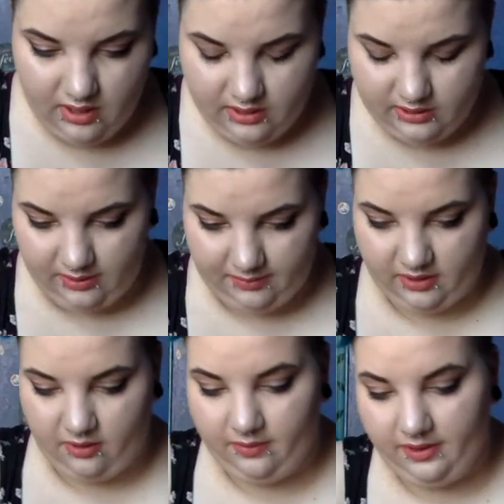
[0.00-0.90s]
So I'm going
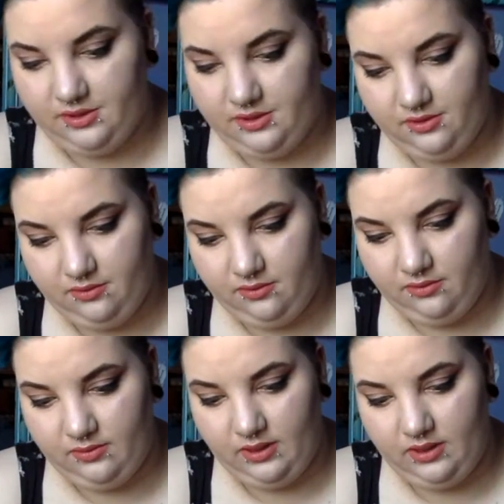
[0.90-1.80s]
to go into
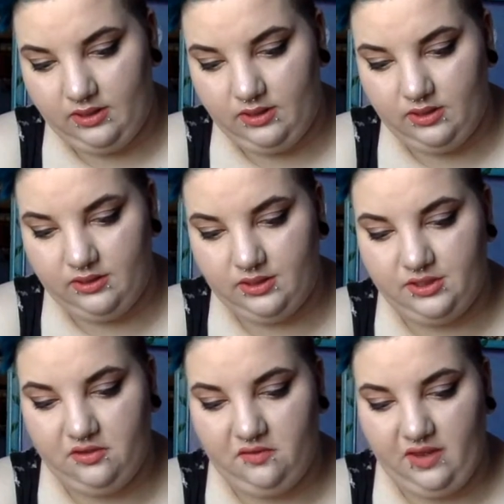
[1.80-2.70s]
the
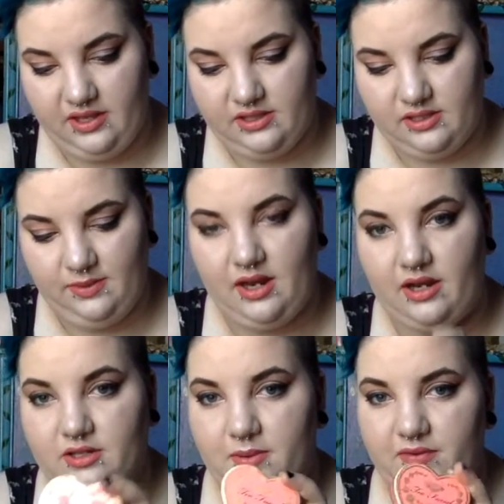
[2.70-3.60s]
Too Faced
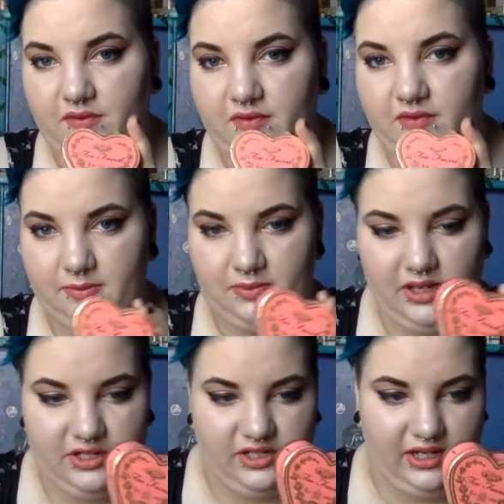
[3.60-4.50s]
Sweetheart's Perfect Flush
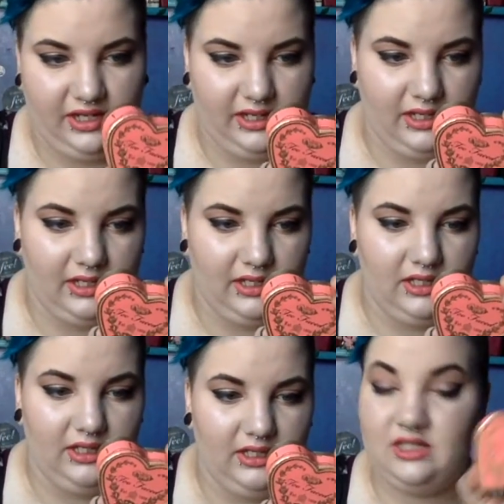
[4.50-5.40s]
Blush in
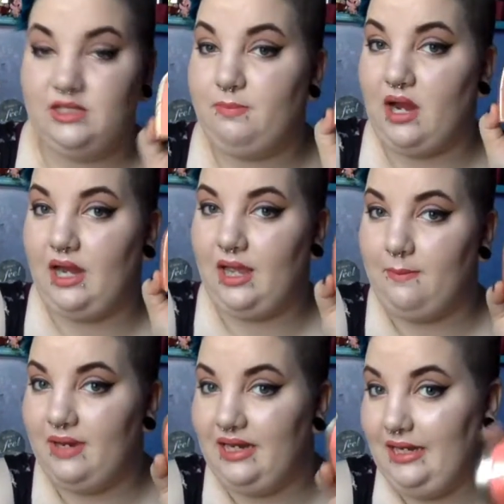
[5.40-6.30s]

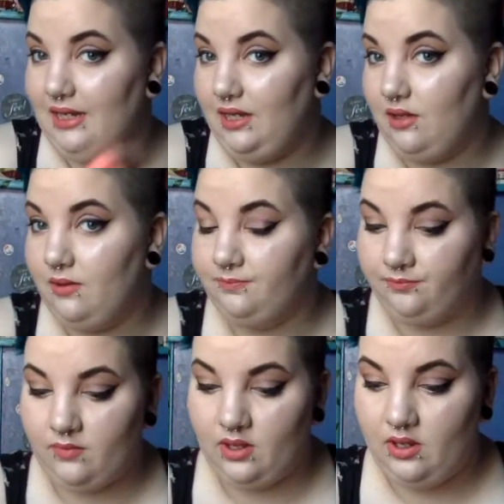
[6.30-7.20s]
Sparkling Bellini,
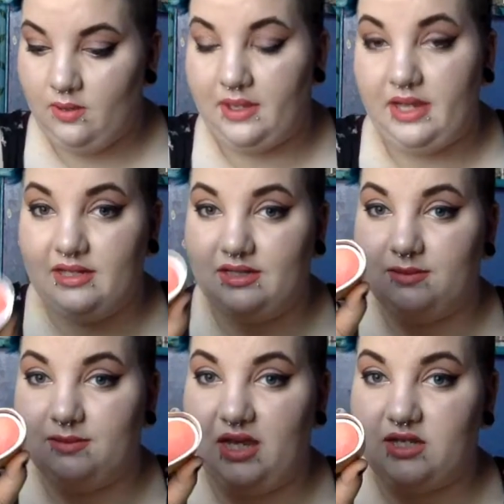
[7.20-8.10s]
because
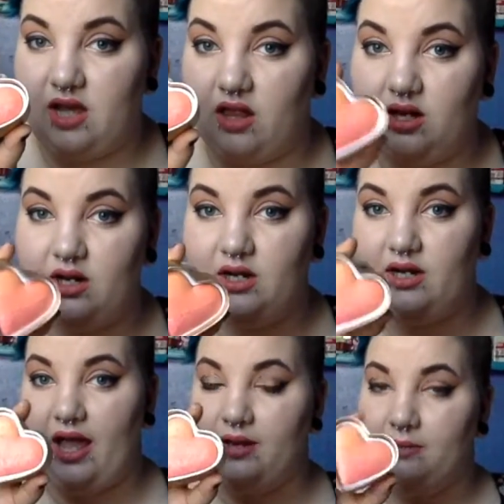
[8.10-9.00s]
it's peach
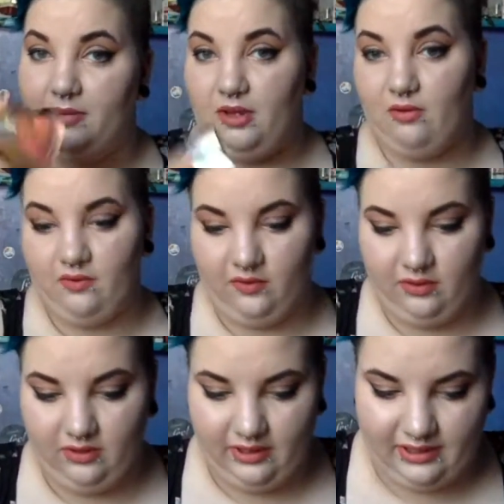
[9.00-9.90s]
colored and
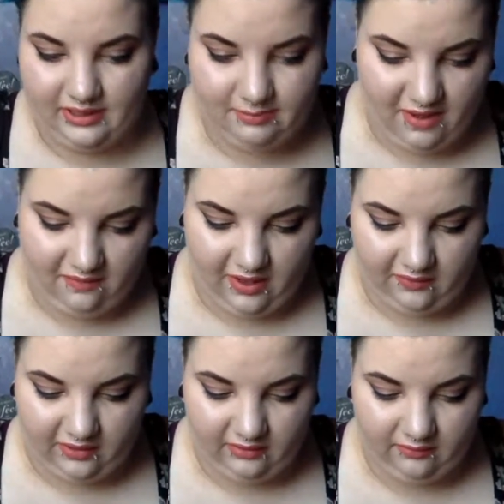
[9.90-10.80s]
beautiful, and it's my
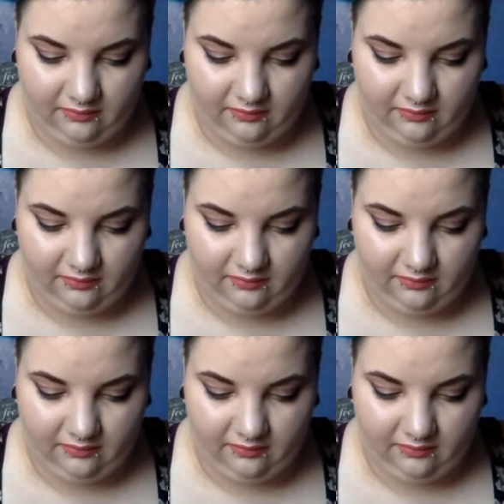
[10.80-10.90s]
favorite.